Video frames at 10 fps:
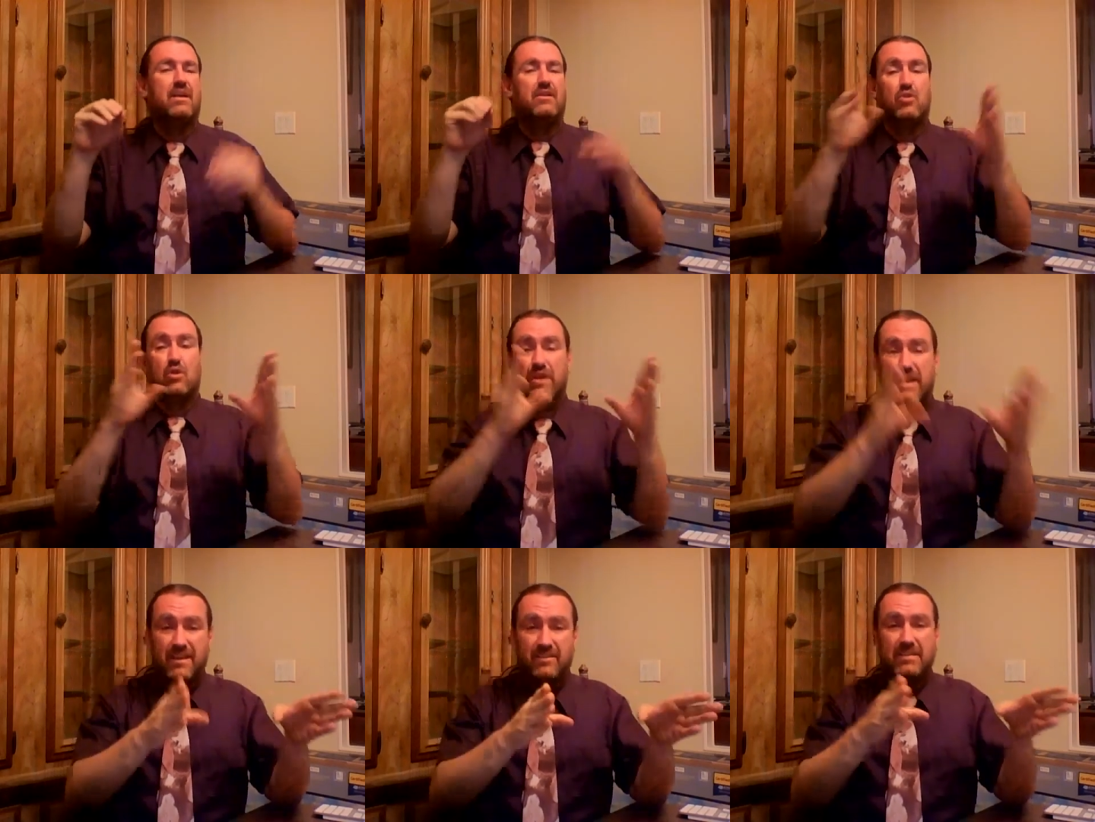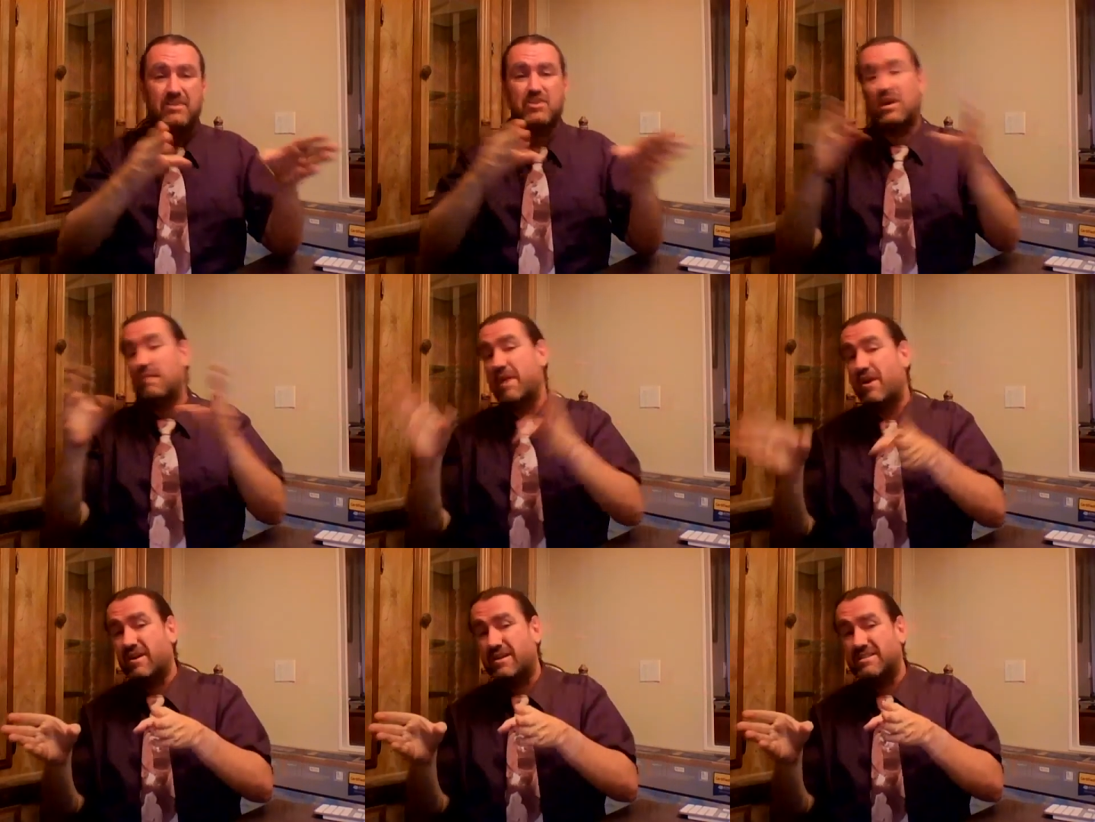your English
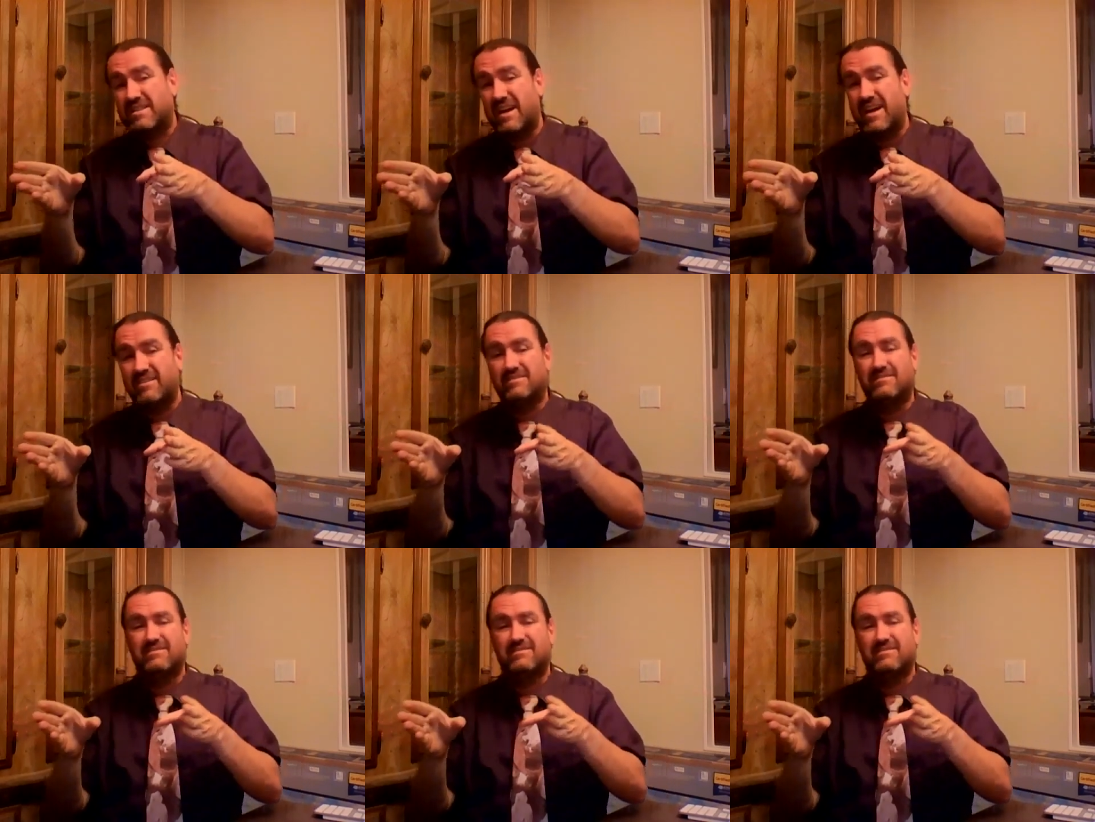American style,